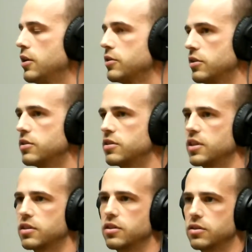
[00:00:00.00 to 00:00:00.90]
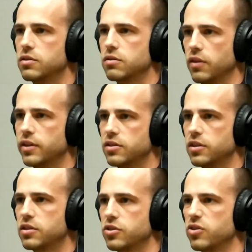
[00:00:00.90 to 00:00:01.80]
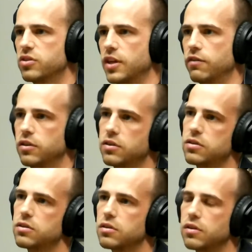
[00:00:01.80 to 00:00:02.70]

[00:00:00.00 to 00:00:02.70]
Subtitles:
Since the 60s, late 60s, early 70s,